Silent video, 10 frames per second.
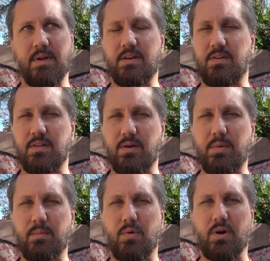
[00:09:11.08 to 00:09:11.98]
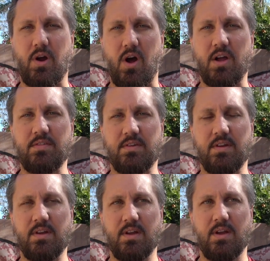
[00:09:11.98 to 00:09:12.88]
It's a little bit more cost,
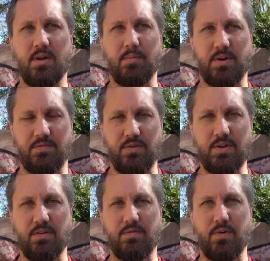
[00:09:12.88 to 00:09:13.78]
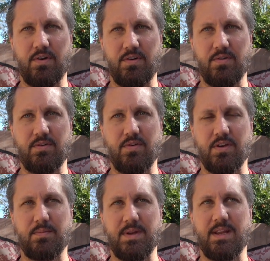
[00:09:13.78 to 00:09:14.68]
but if you can afford to do it,
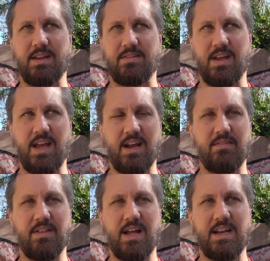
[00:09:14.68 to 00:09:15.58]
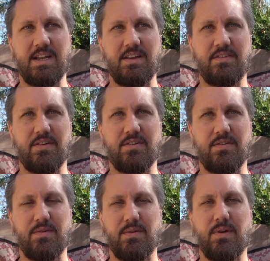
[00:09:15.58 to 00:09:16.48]
trust me, it's a heck of a lot easier
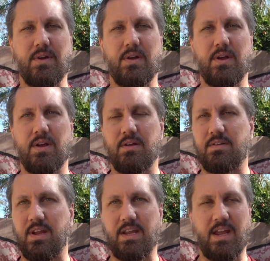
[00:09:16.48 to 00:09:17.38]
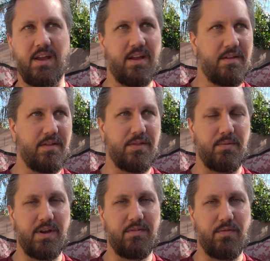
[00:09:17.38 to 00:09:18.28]
to take a
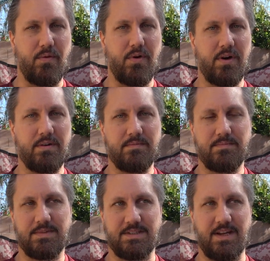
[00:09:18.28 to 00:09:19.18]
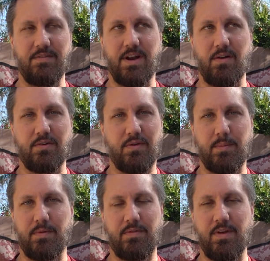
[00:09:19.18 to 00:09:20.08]
3, 4, 7-hour
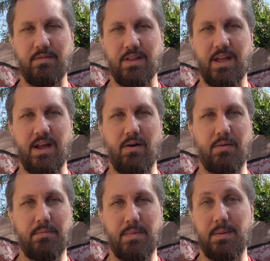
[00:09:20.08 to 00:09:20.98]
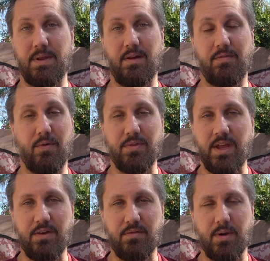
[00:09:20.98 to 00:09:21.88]
trip if you have a layover, maybe a full
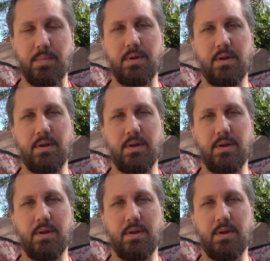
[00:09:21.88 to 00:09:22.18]
day trip